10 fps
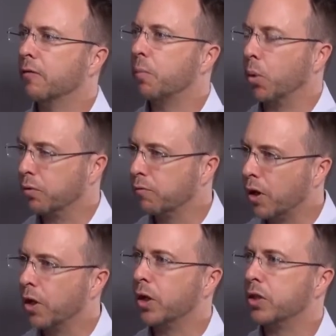
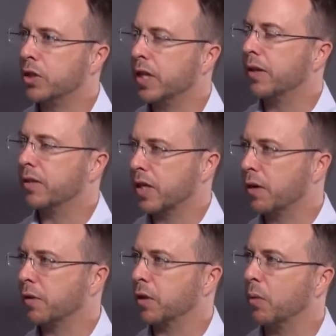portfolio today in the South
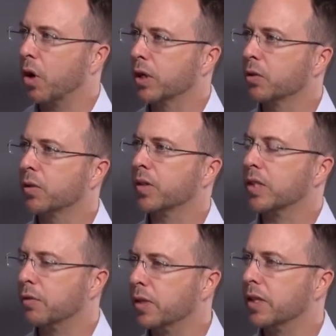African market with a
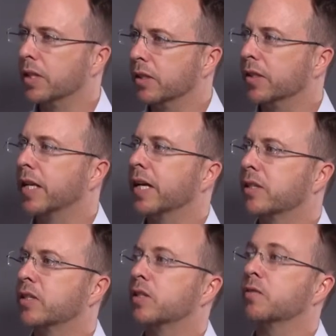dividend yield in
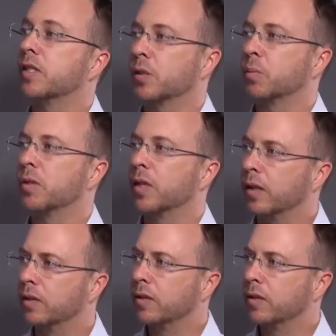excess of 6%.